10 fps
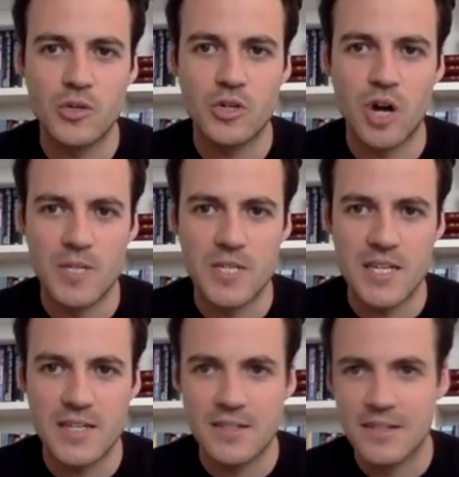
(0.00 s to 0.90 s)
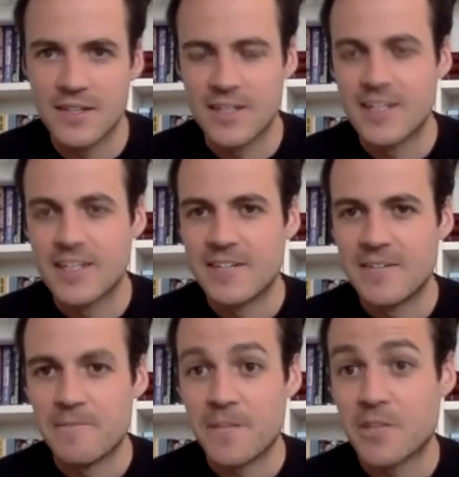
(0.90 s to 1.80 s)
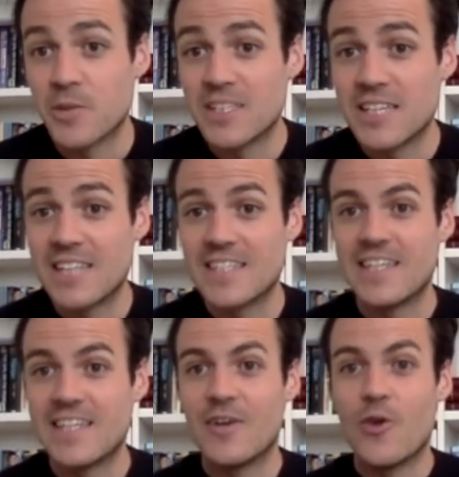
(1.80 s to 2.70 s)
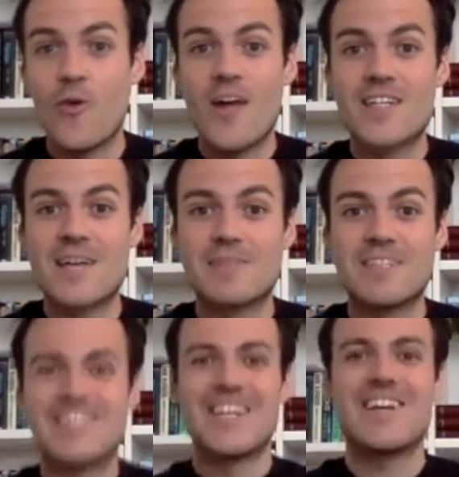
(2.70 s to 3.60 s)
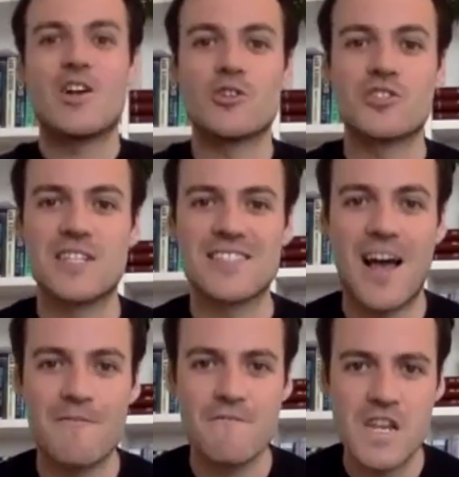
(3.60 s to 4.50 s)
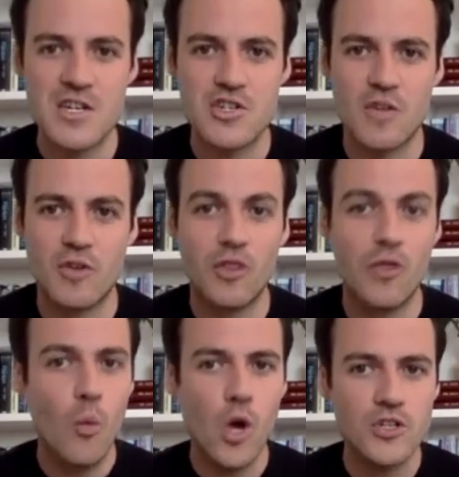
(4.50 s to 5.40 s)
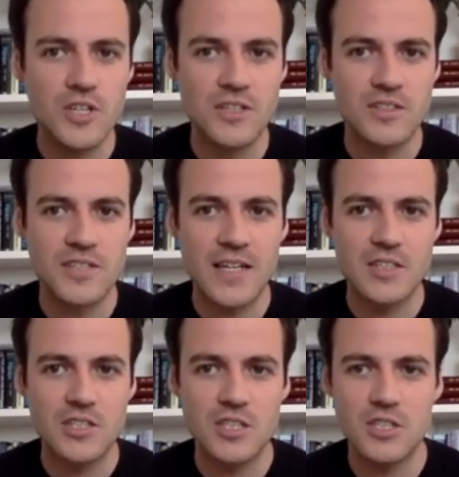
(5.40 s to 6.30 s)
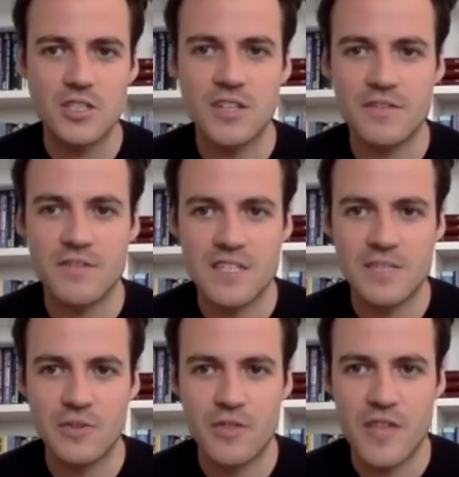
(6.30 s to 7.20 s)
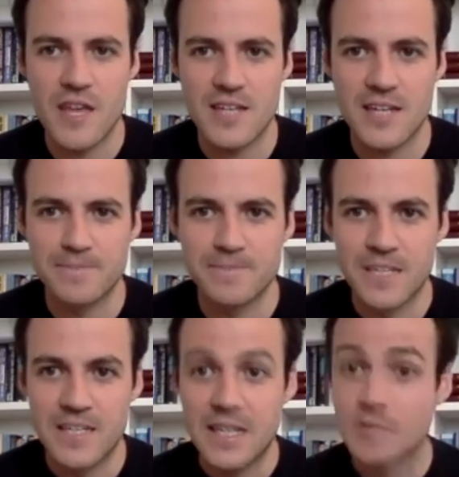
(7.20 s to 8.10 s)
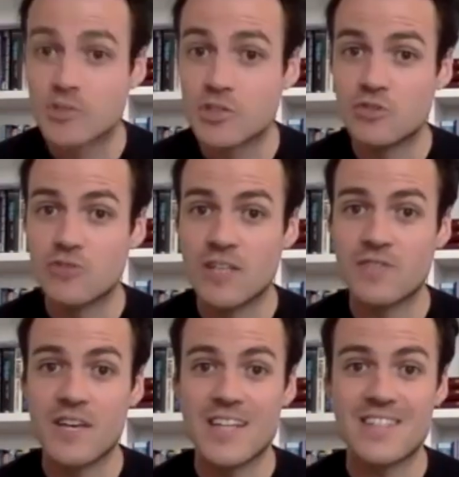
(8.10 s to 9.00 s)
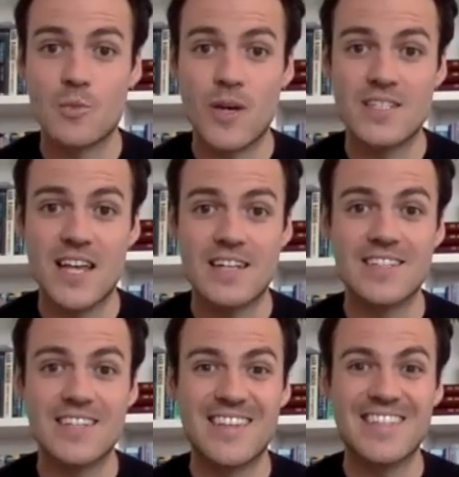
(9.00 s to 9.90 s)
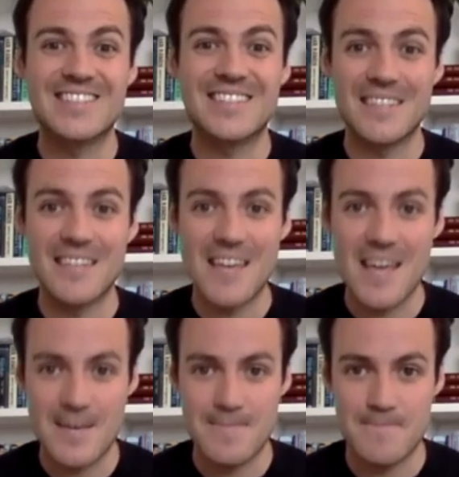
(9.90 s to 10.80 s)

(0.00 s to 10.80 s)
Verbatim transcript: Comedy. In 2018, Laura adapted Jane Austen's unfinished novel, The Watsons, at Chichester Festival Theatre. It was due to transfer into the West End this year.